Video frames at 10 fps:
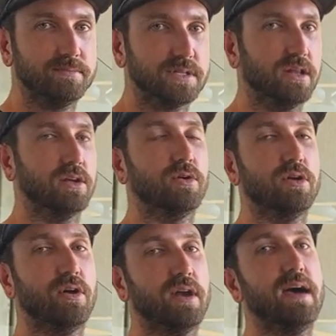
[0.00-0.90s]
so that you're
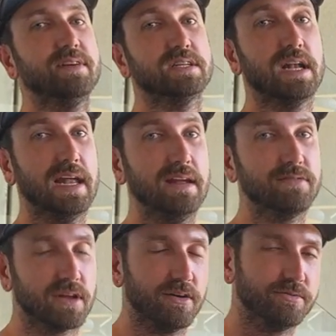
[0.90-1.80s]
not having to leave
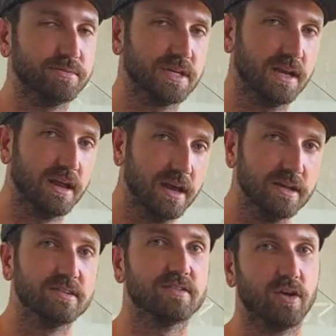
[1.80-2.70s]
the coffee machine
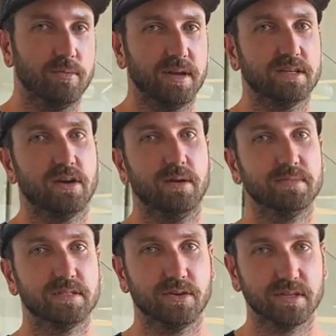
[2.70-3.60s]
so many times during